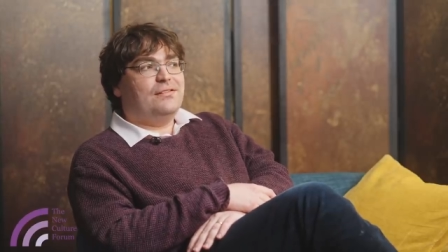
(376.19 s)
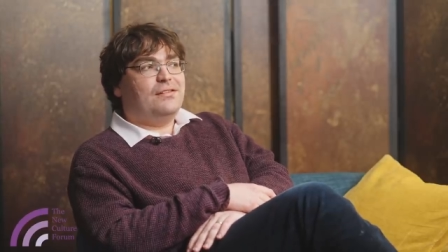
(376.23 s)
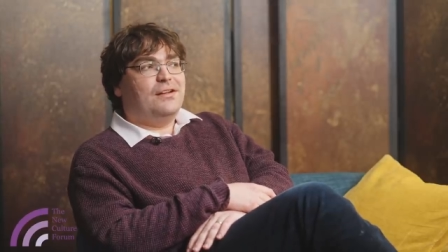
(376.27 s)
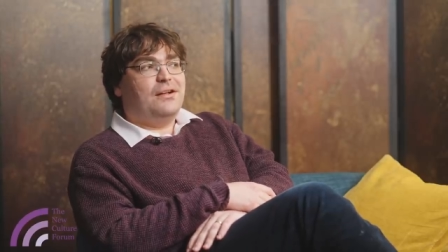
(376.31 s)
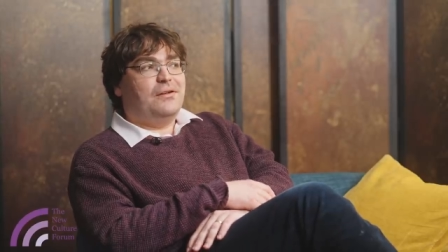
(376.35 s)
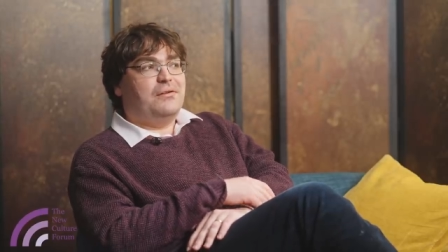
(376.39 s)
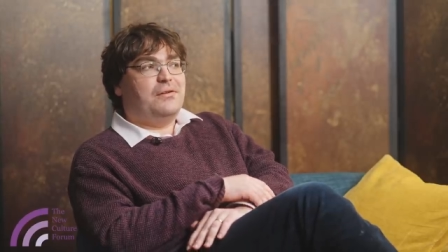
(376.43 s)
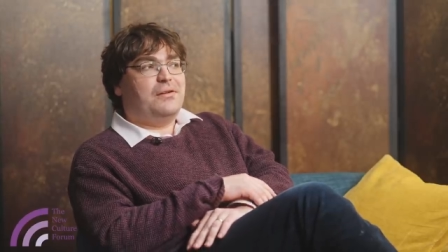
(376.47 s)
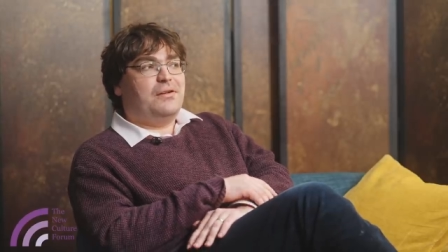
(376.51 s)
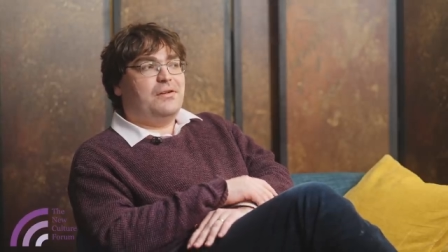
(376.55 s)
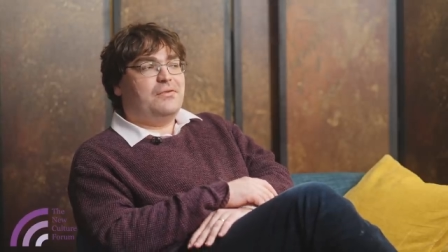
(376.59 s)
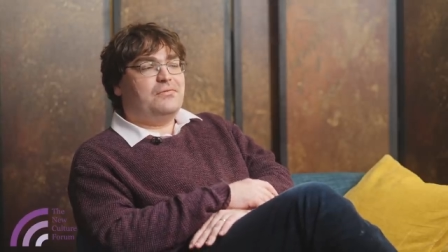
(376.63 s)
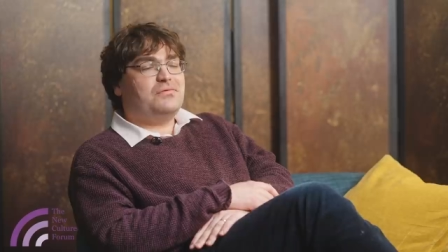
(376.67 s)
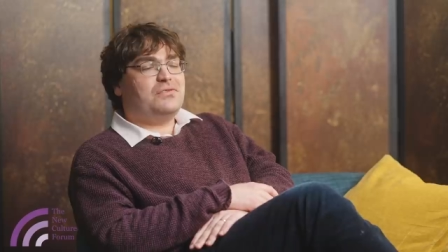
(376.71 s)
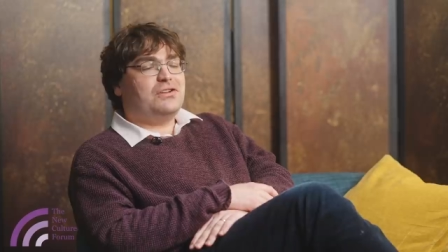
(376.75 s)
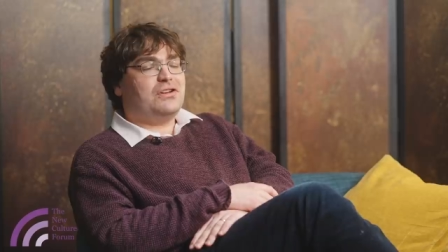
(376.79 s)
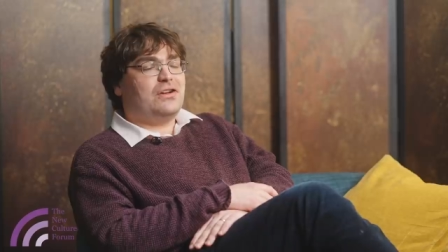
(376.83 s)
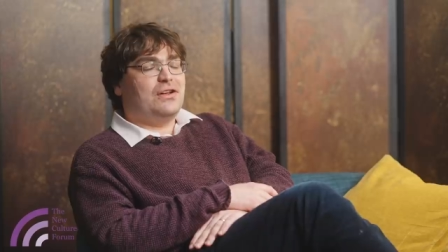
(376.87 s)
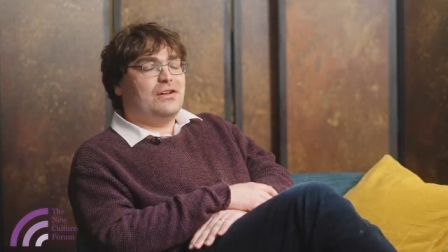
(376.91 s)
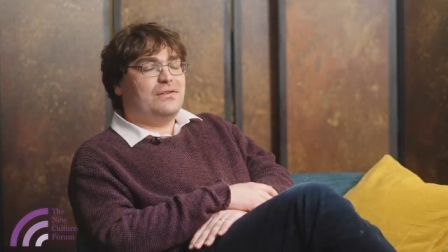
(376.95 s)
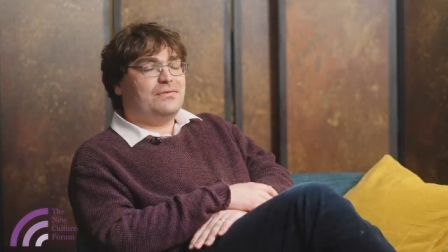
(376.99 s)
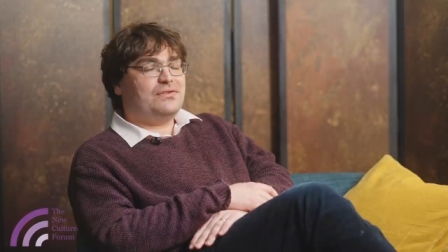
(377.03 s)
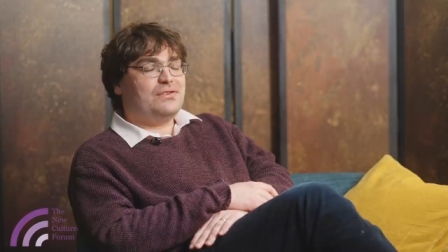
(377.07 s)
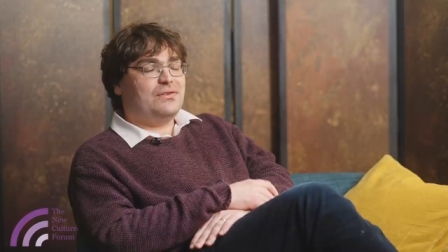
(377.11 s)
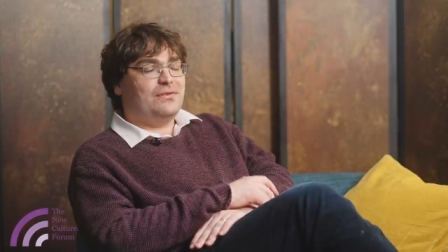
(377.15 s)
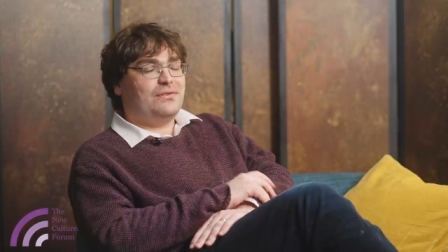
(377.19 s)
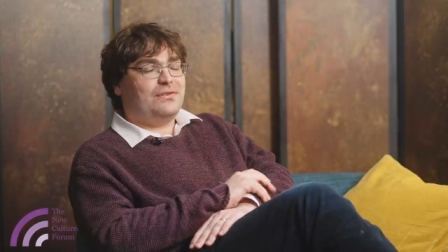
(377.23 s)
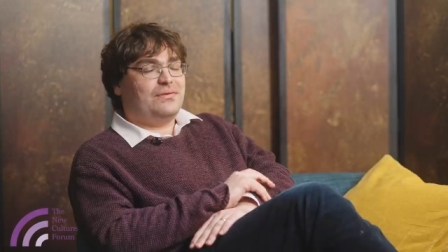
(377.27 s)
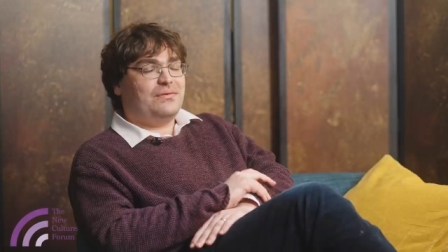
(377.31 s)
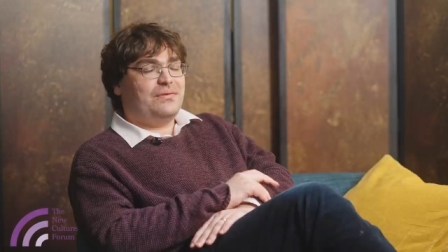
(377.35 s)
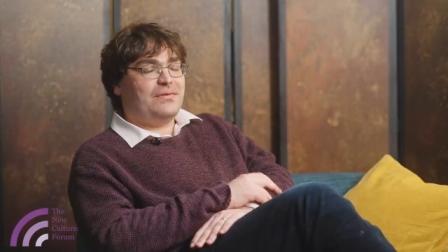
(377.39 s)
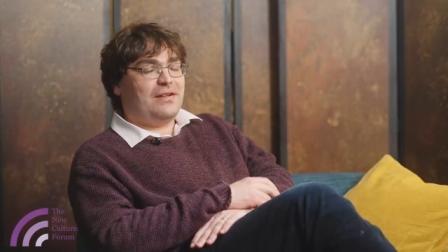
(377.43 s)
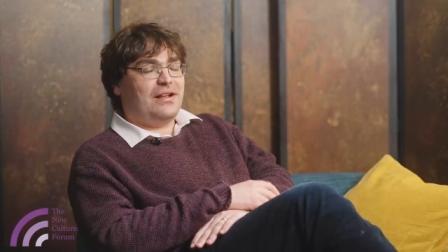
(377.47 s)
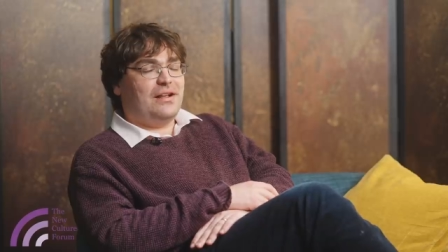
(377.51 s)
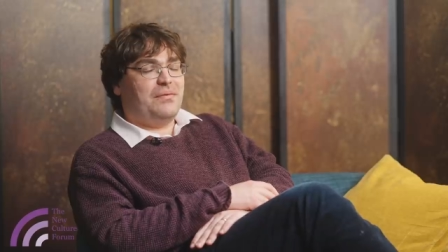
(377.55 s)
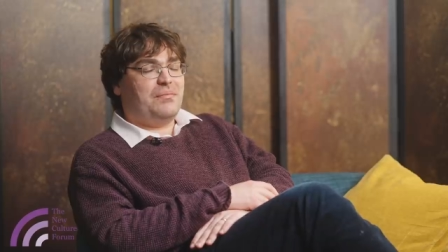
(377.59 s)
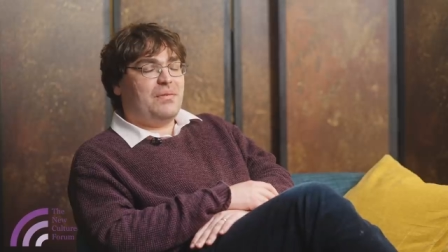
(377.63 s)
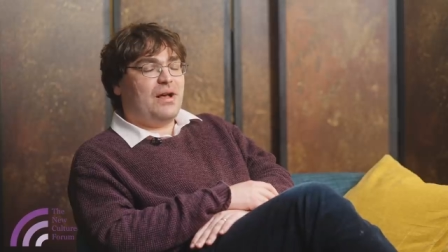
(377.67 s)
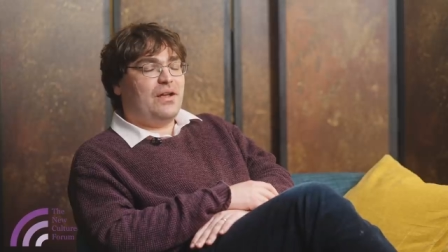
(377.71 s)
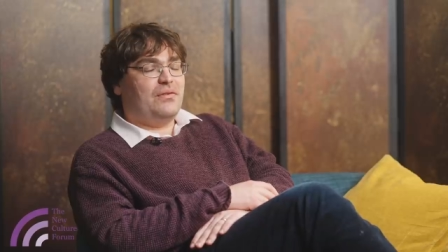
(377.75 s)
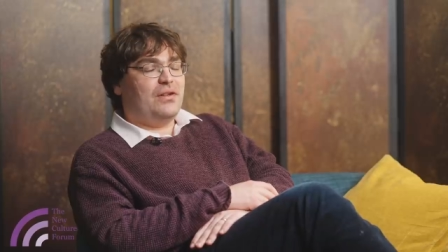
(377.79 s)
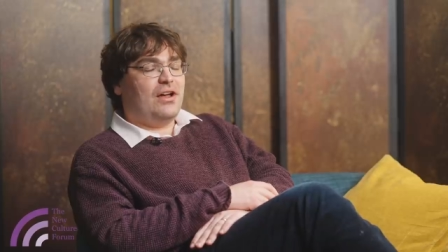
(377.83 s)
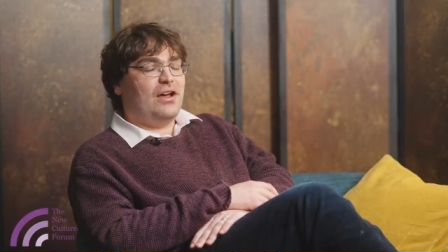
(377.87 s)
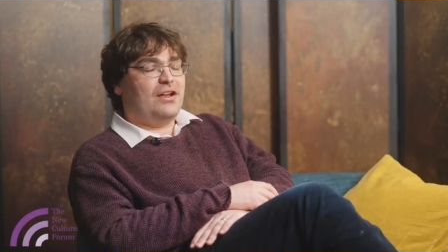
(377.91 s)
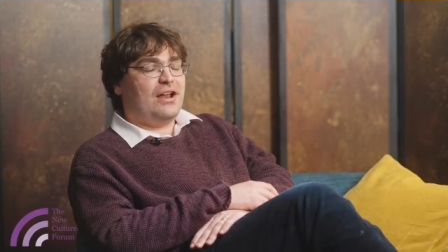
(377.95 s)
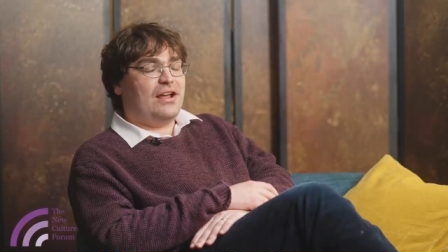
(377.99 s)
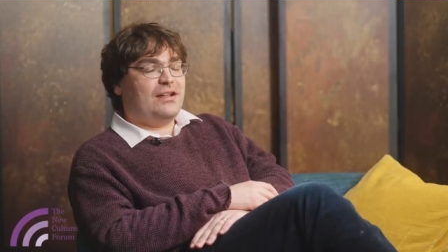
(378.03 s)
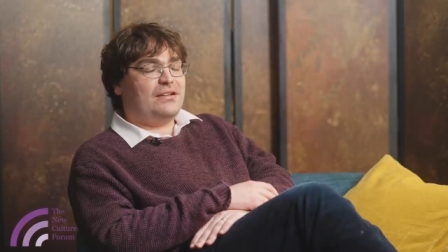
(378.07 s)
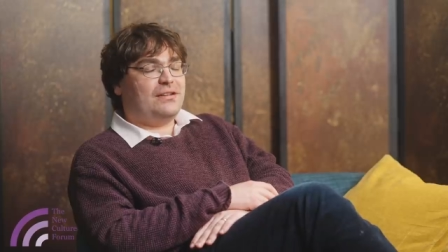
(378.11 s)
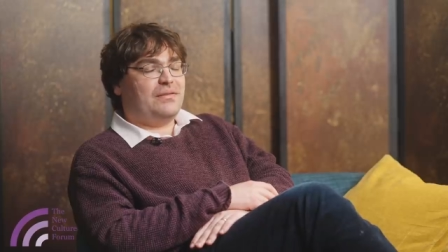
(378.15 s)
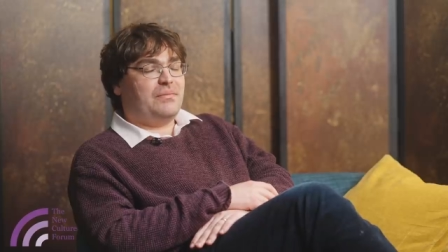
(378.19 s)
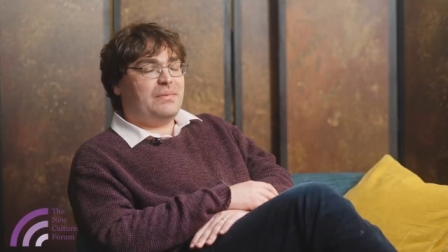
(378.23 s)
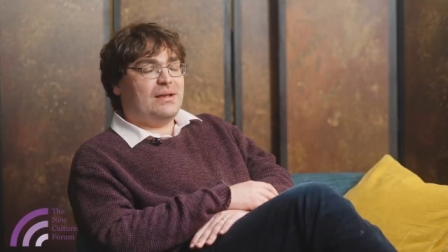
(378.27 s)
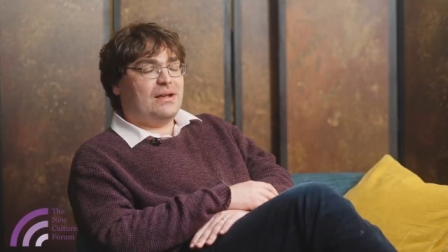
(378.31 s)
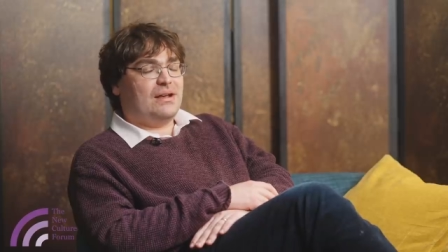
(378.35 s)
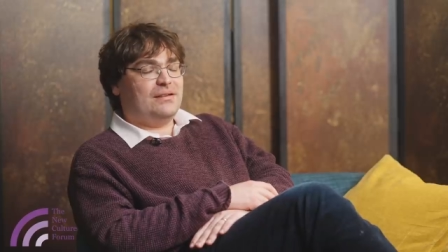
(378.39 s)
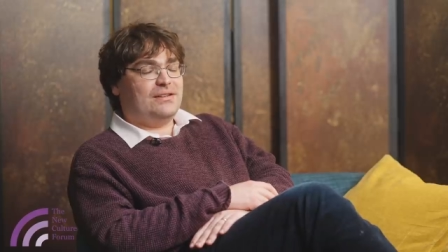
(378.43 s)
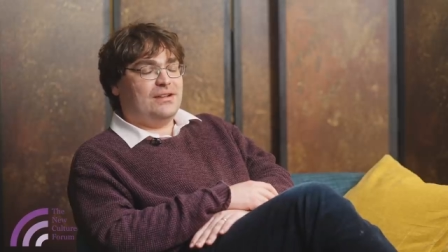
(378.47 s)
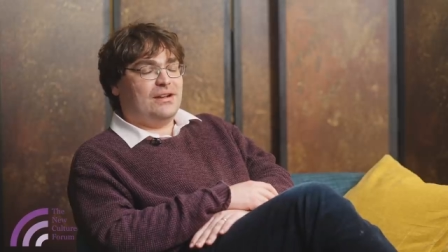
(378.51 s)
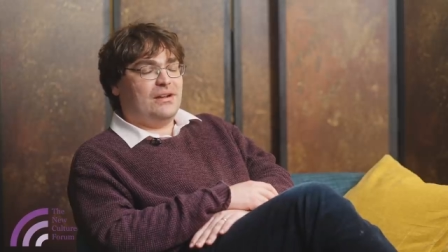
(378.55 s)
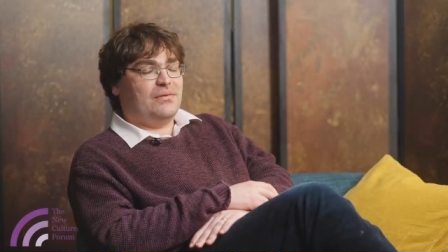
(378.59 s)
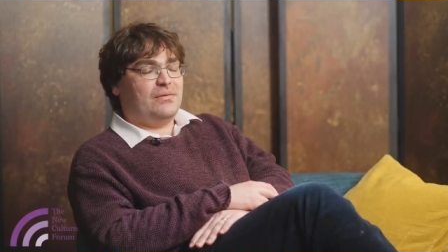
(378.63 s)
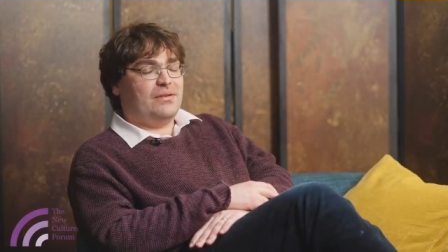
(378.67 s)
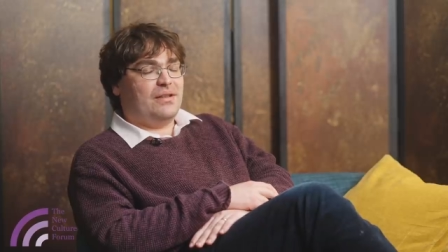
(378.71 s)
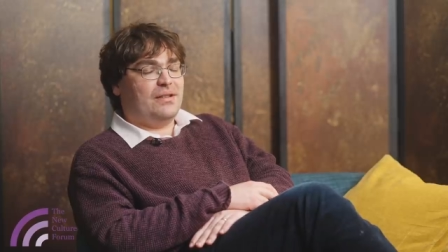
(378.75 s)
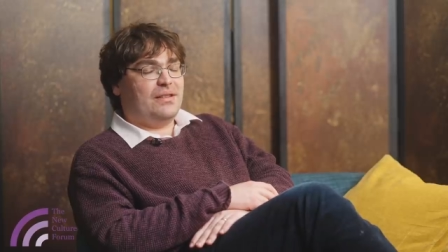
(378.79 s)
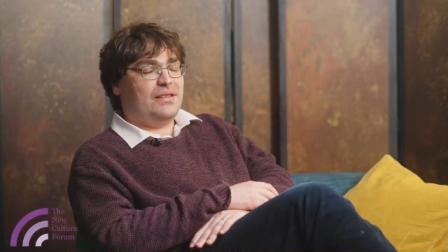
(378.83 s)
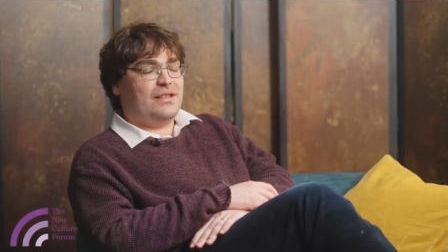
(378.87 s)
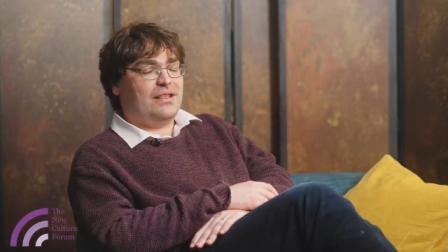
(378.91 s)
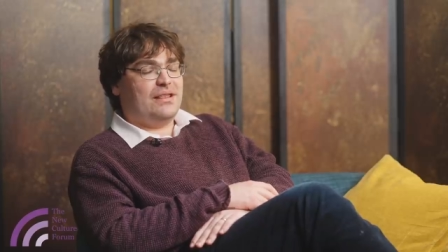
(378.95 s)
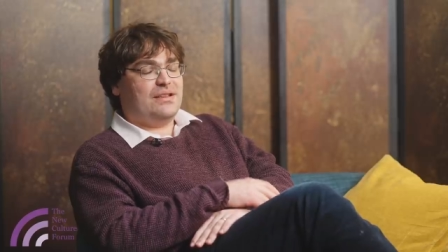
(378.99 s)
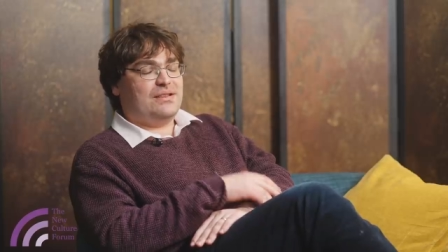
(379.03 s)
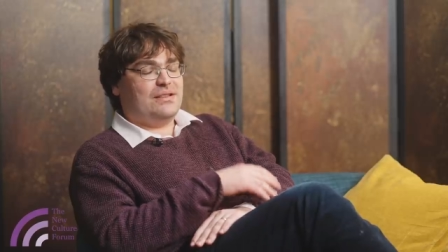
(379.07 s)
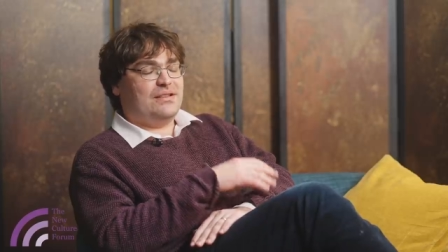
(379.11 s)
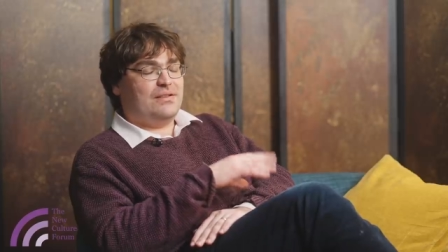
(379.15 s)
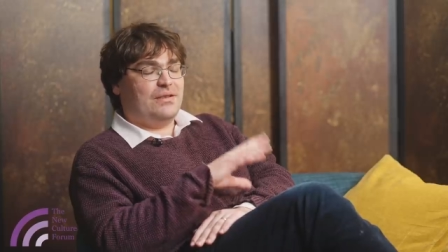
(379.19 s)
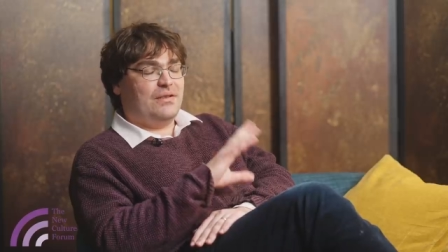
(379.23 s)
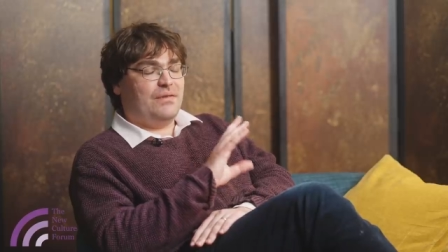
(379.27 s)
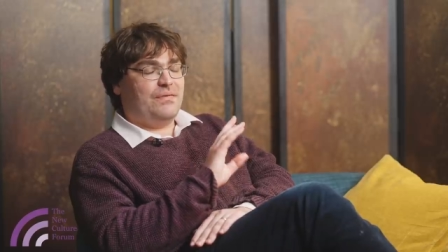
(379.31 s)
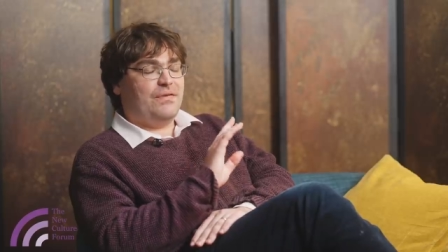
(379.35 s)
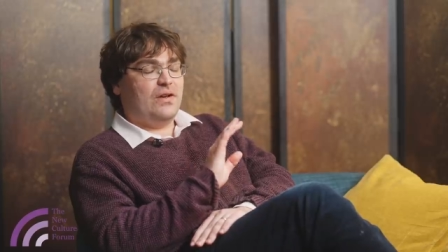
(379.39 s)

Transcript: the